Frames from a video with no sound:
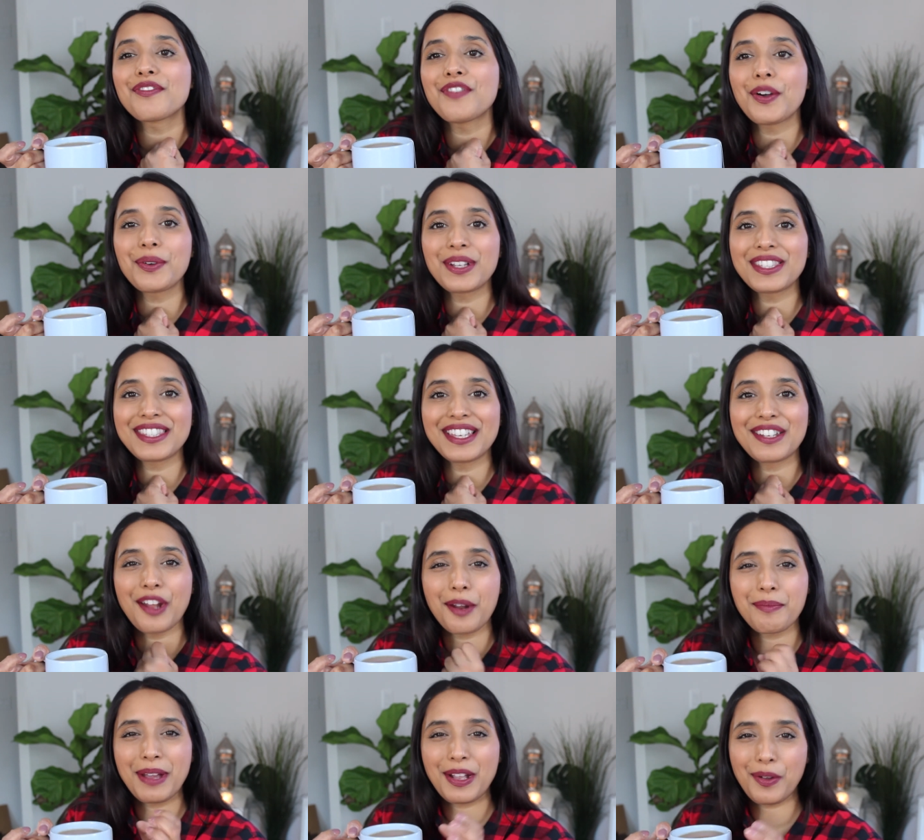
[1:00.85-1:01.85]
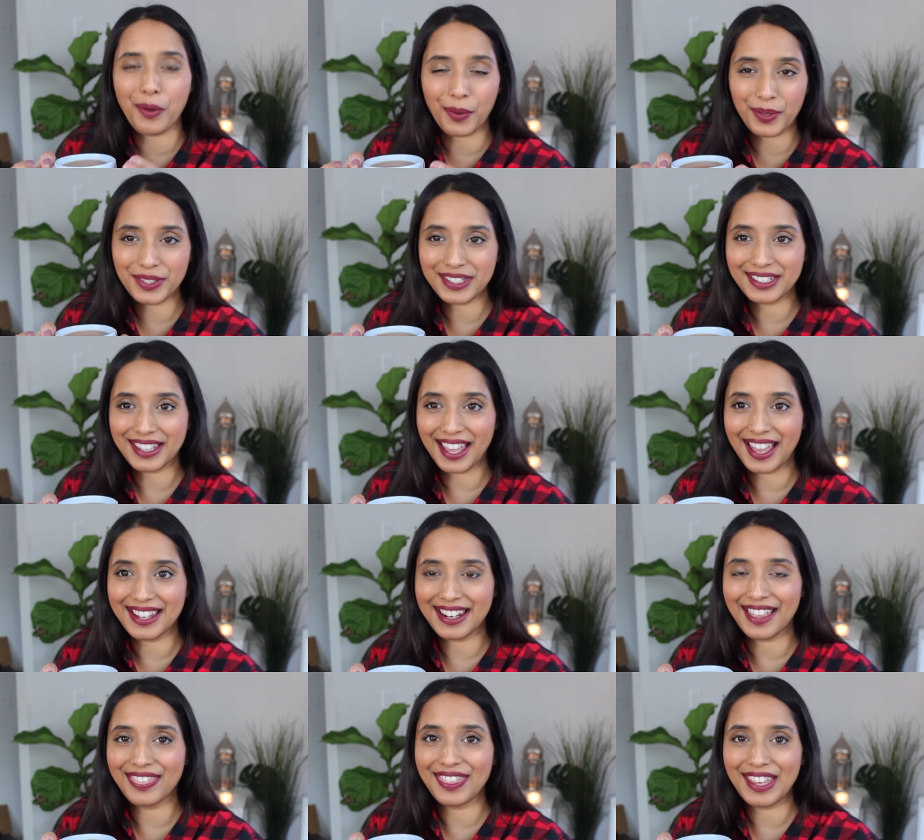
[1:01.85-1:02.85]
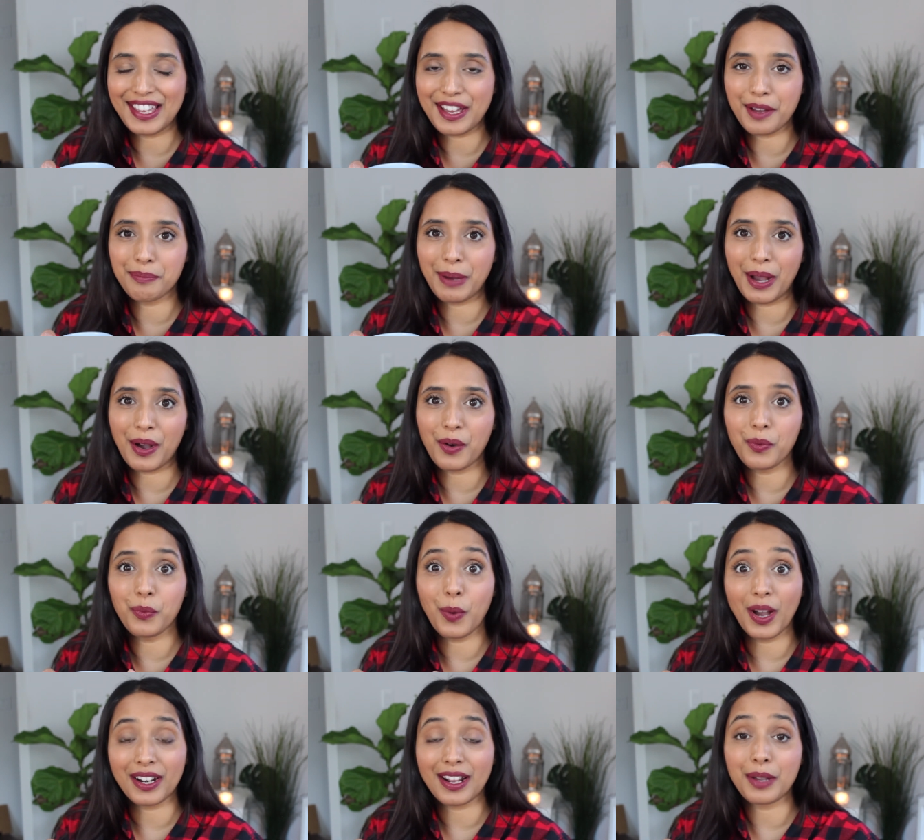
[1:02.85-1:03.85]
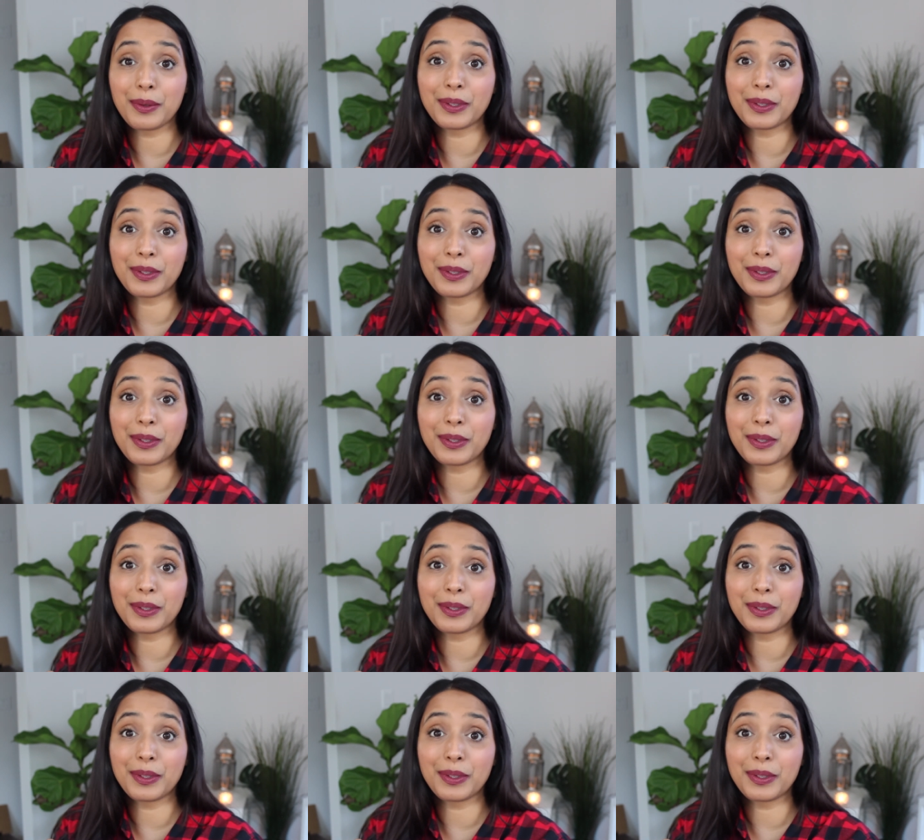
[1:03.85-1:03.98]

focus in on my goals again, and think about what I